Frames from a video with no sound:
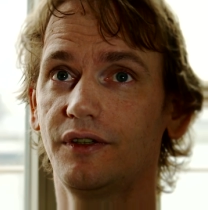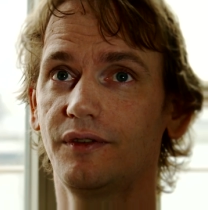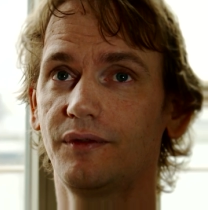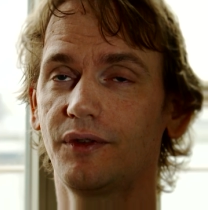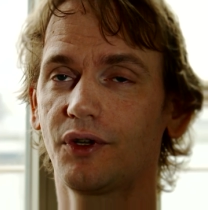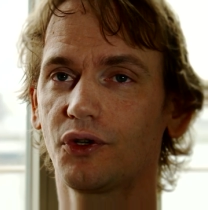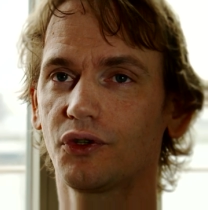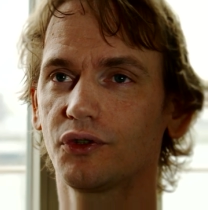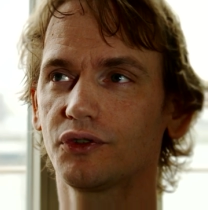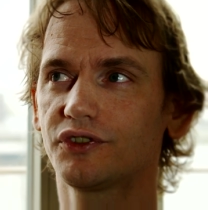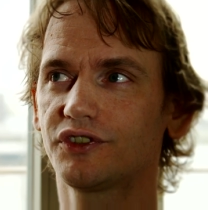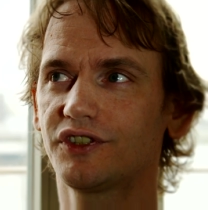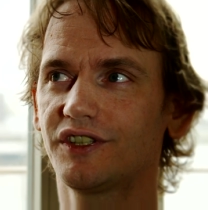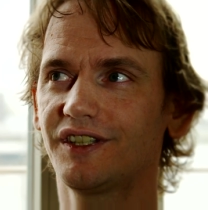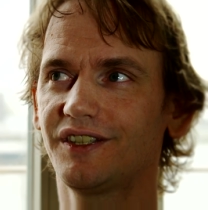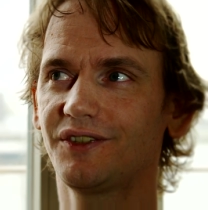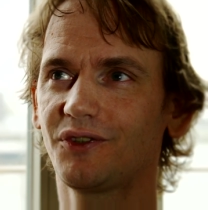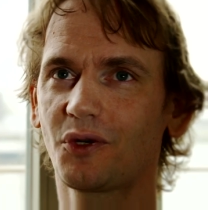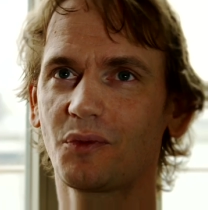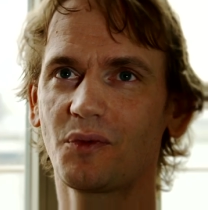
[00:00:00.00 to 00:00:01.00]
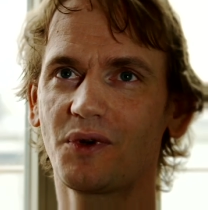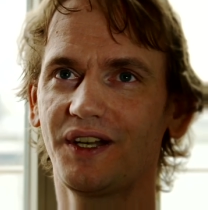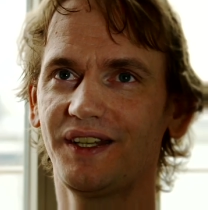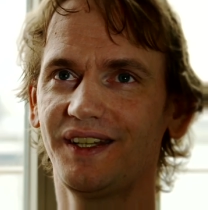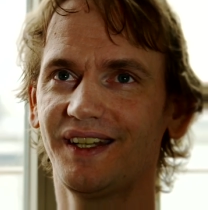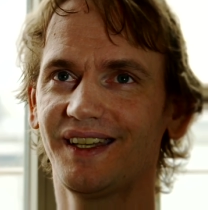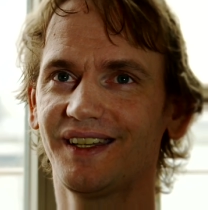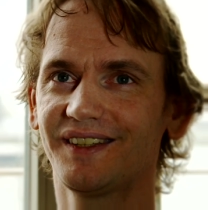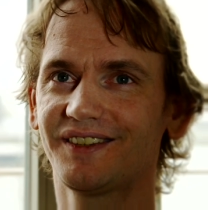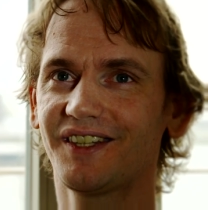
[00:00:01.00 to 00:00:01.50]
because normally
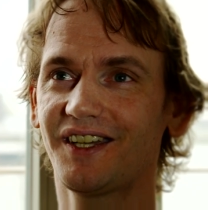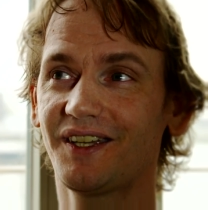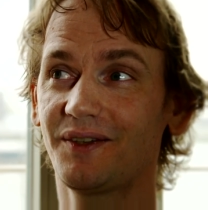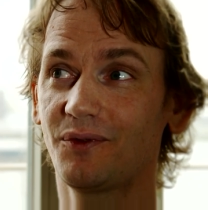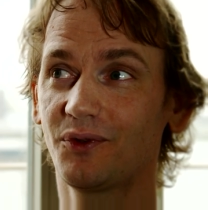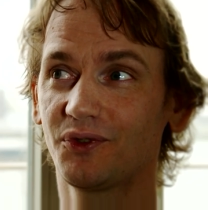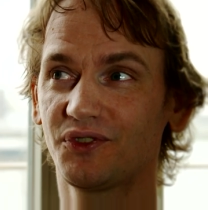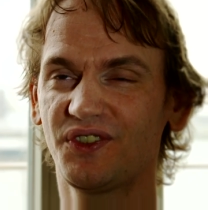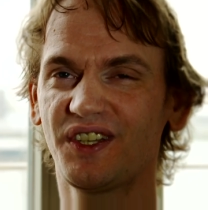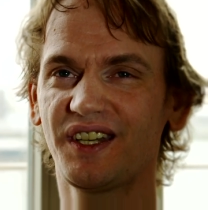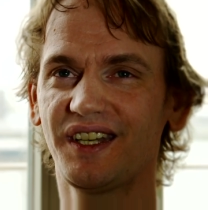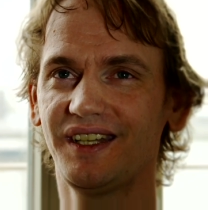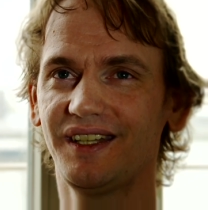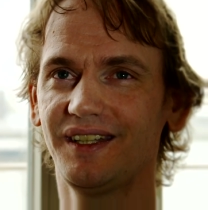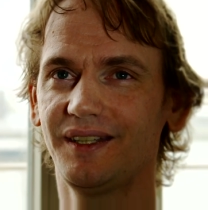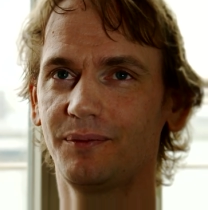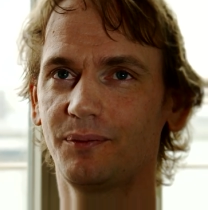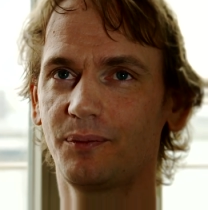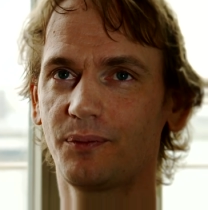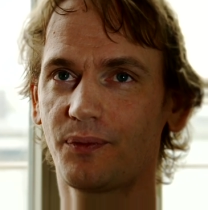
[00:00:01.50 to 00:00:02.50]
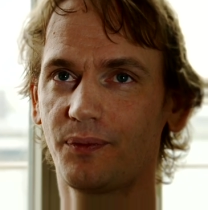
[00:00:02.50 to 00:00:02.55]
the time was very